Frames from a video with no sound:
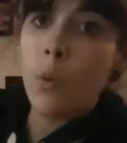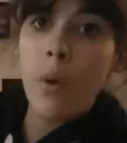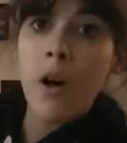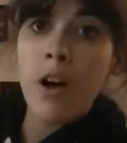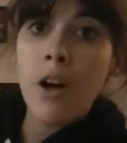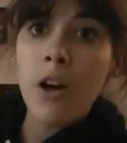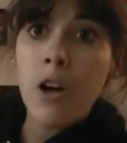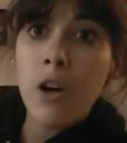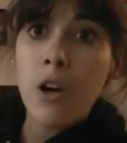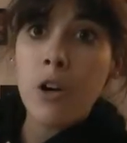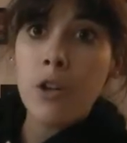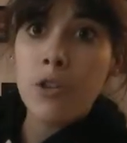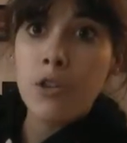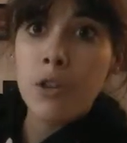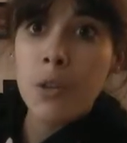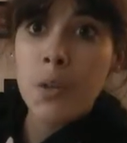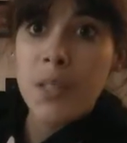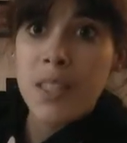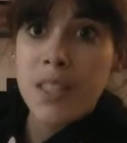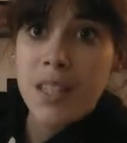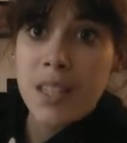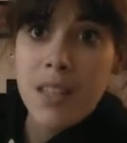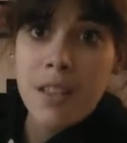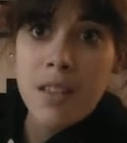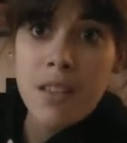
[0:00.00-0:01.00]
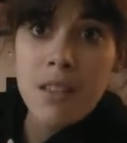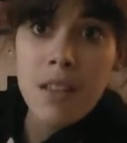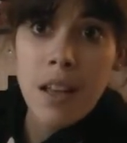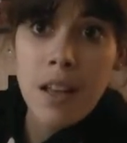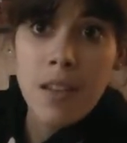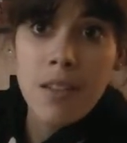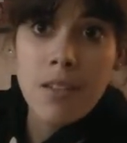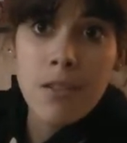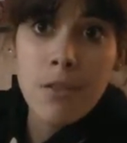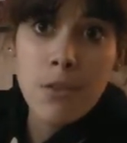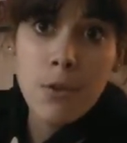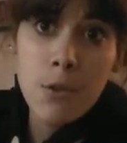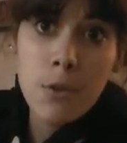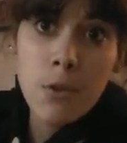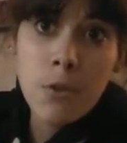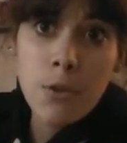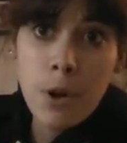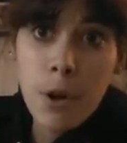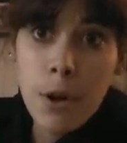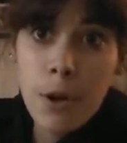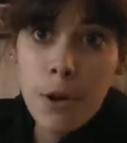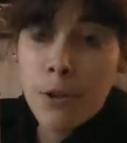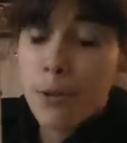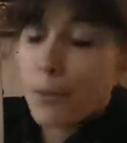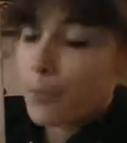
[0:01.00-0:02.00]
1 goal, 2 assists get you 2
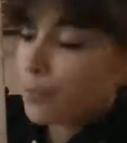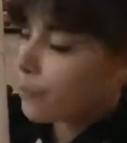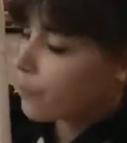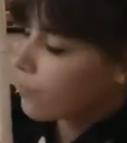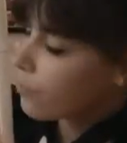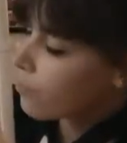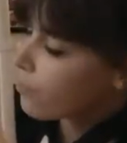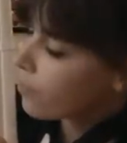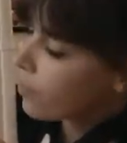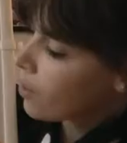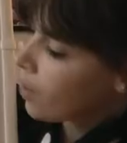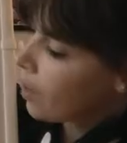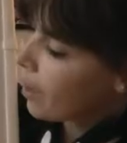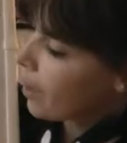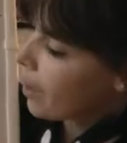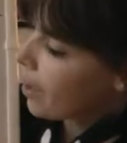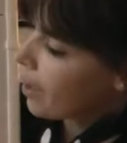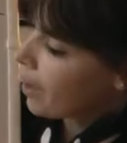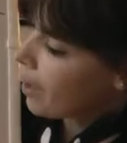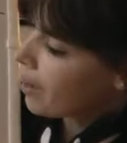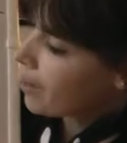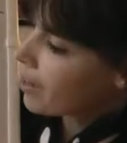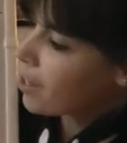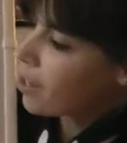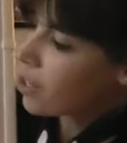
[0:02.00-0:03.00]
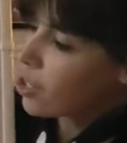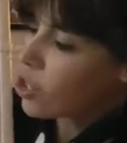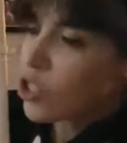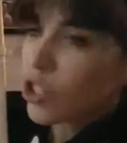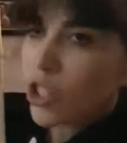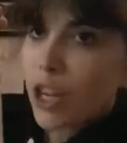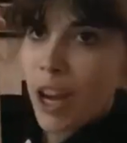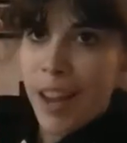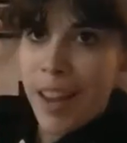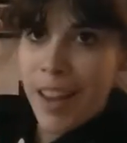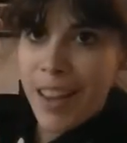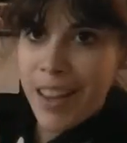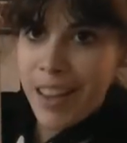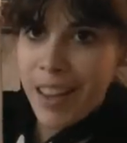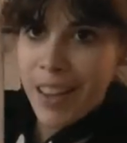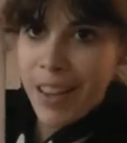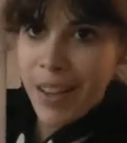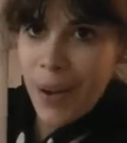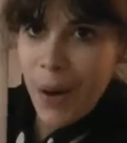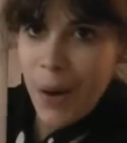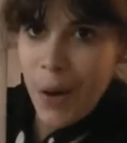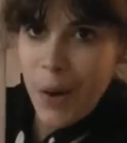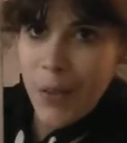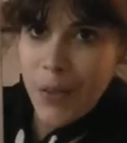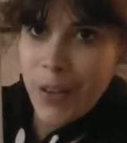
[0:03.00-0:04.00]
stars. And
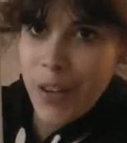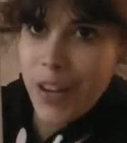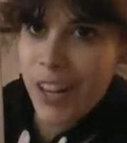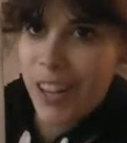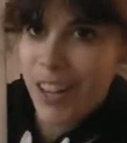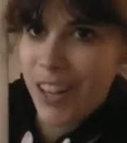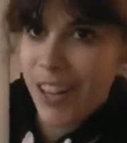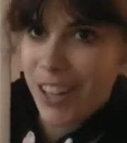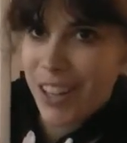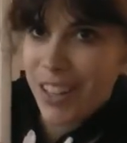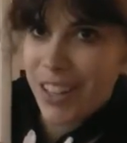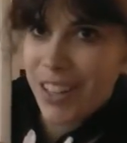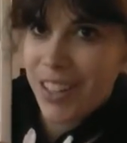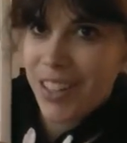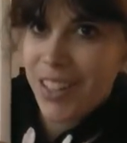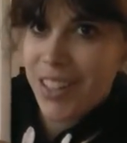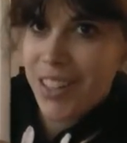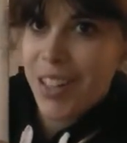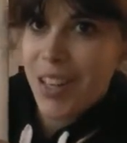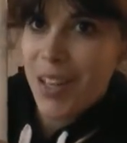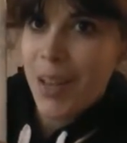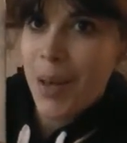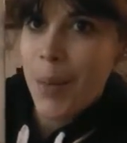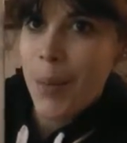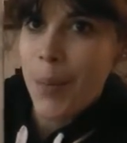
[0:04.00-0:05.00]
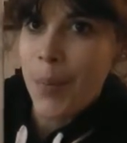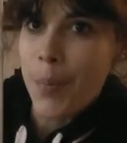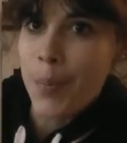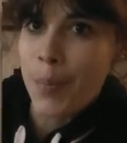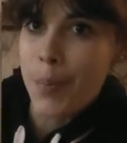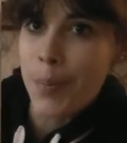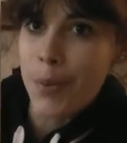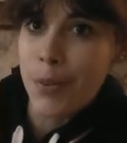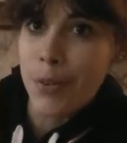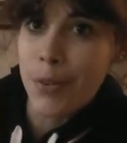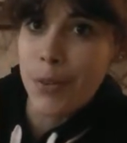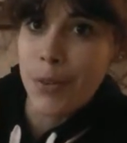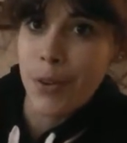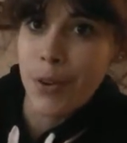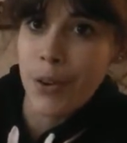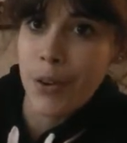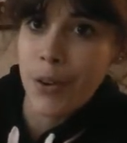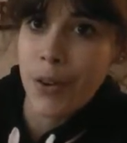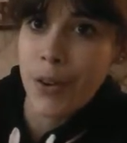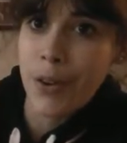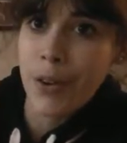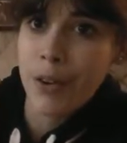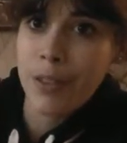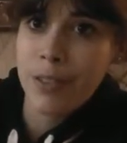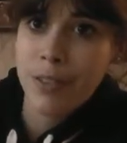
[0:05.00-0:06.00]
Jake over here,
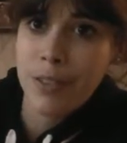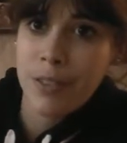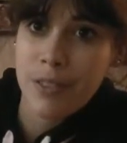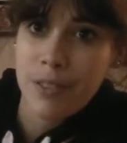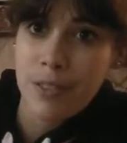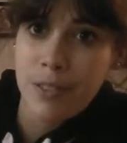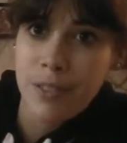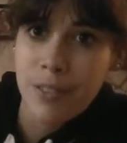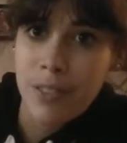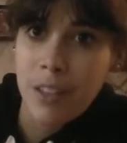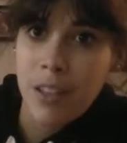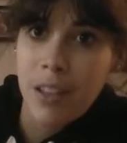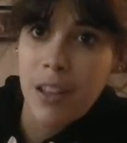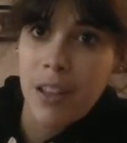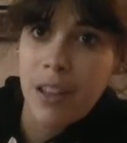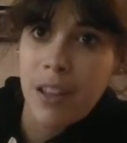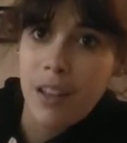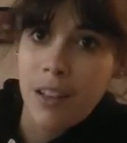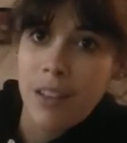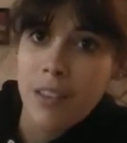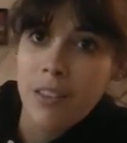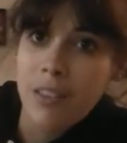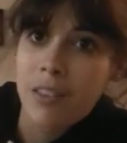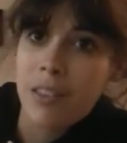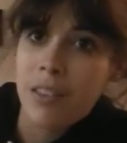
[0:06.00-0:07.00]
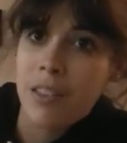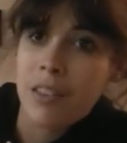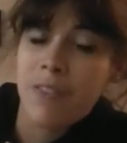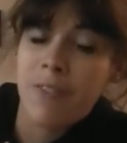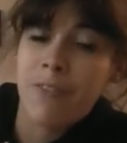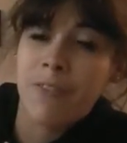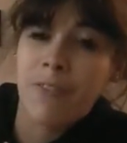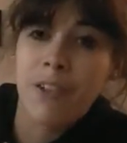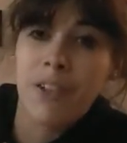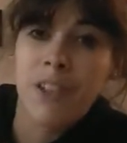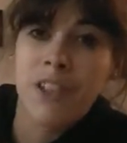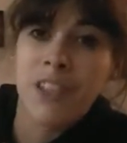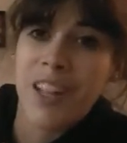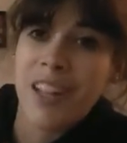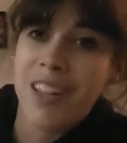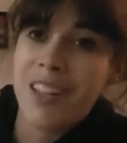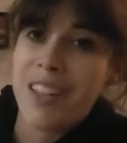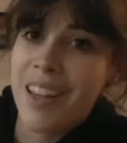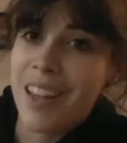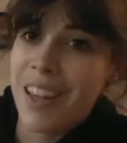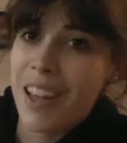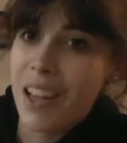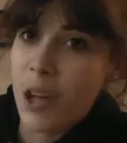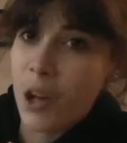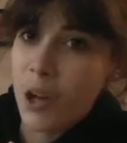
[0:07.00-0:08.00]
Mr. 1st
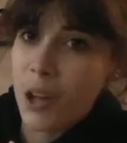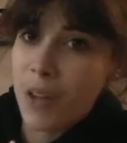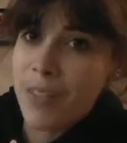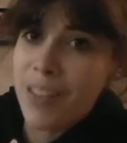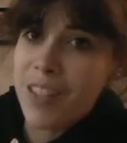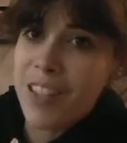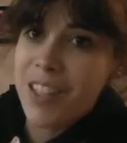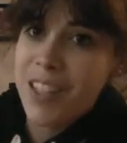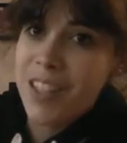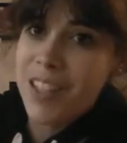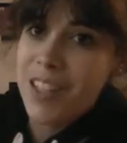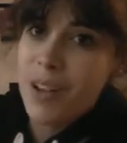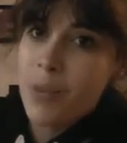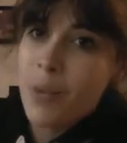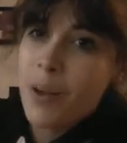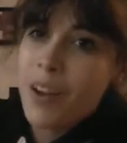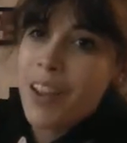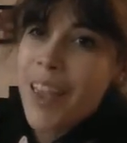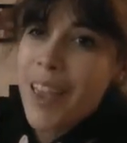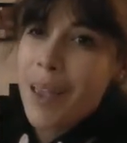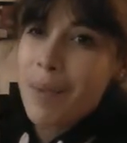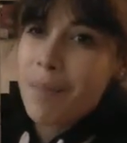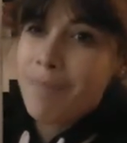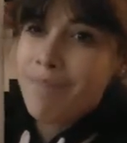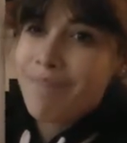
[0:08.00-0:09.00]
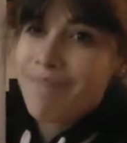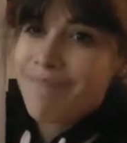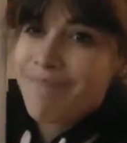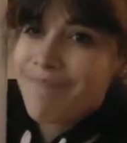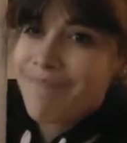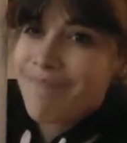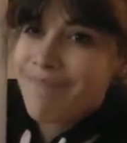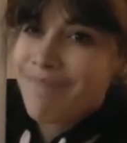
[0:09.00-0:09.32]
and 2nd goal of the season in 1 game.